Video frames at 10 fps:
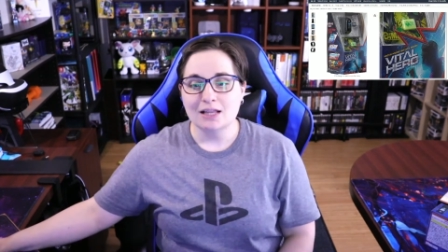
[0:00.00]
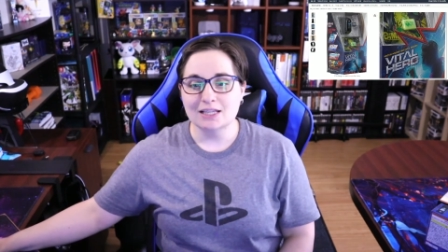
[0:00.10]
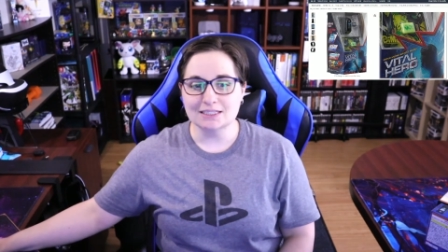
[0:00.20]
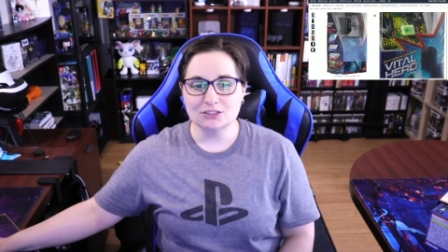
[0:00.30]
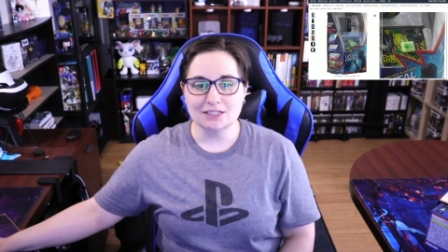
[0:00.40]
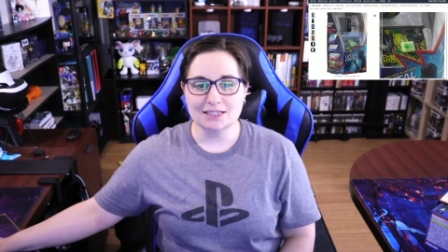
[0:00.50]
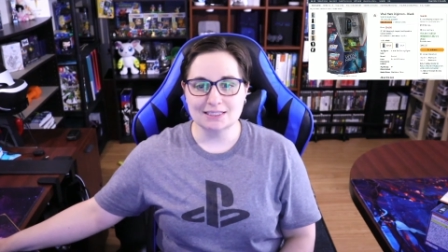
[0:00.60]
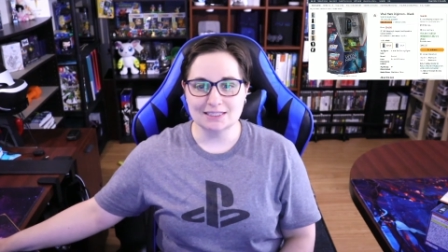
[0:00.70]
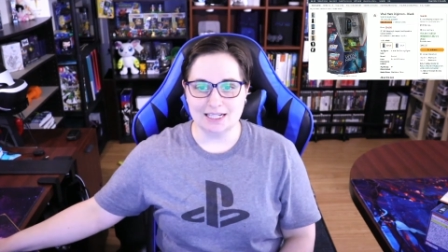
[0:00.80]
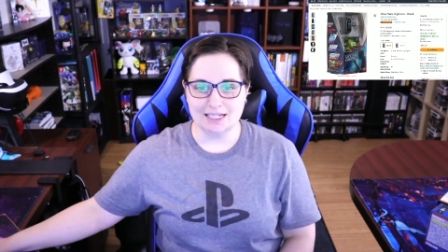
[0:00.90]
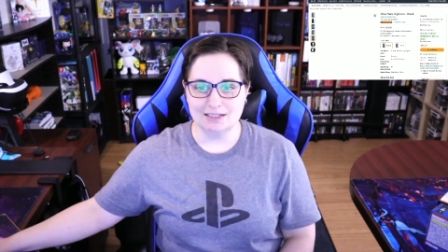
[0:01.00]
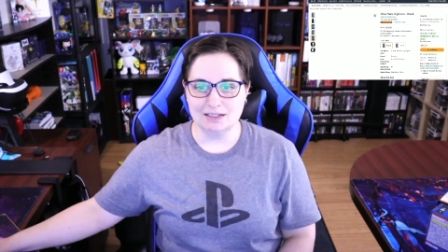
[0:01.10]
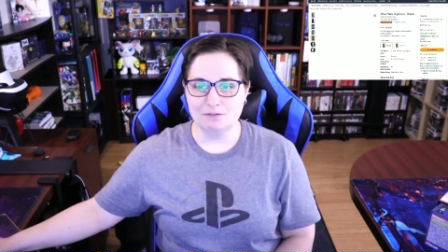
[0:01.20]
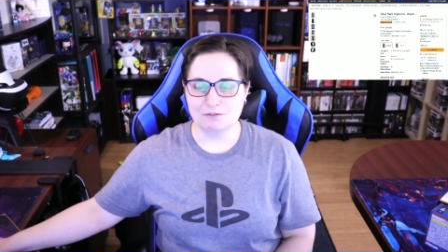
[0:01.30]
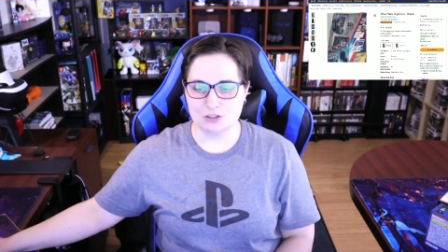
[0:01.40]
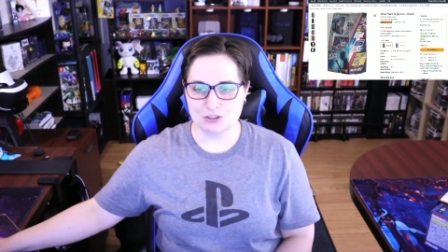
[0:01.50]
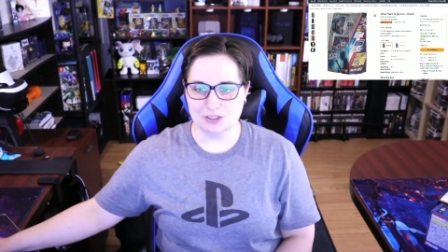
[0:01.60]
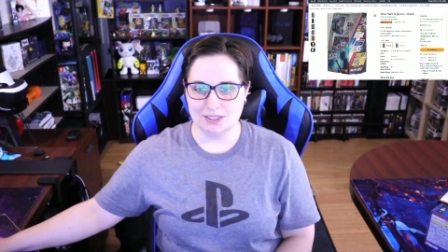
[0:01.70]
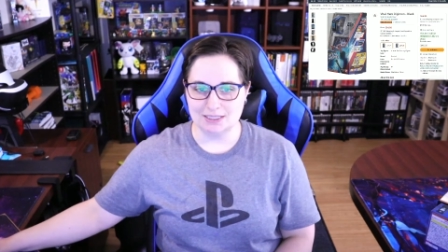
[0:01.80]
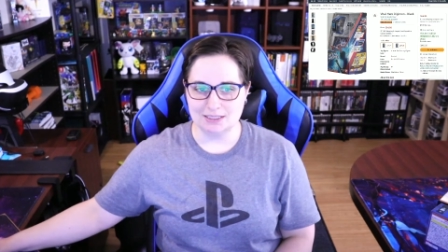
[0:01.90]
Let's look at the second
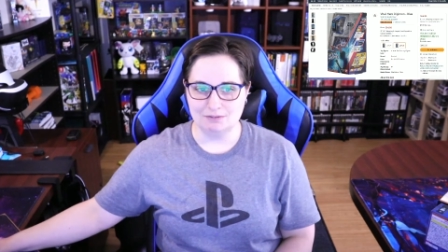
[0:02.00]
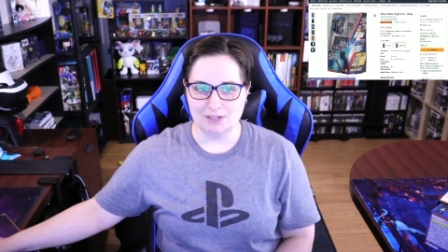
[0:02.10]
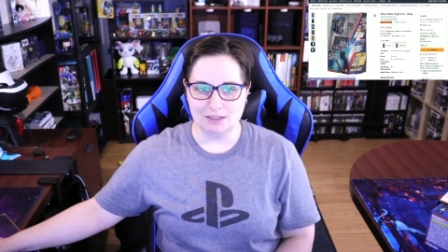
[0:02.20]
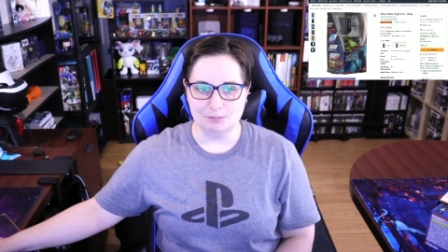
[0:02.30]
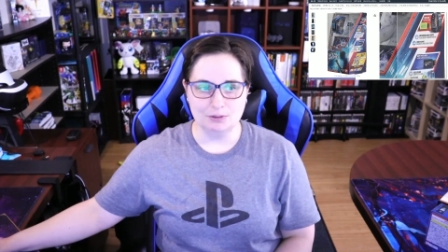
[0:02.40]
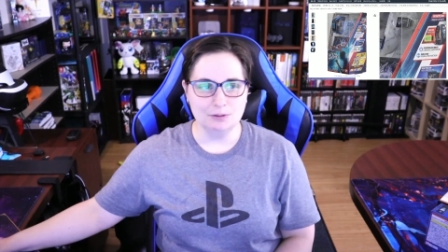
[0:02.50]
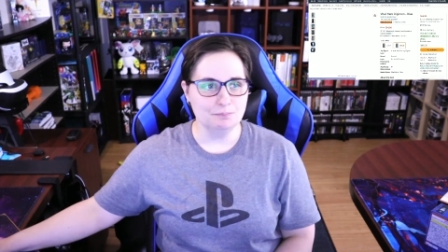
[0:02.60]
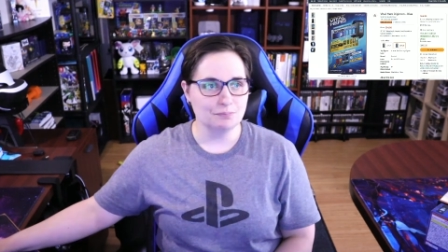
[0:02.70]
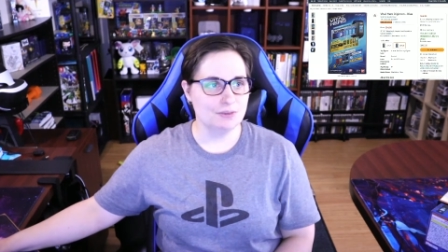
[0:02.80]
version that's available.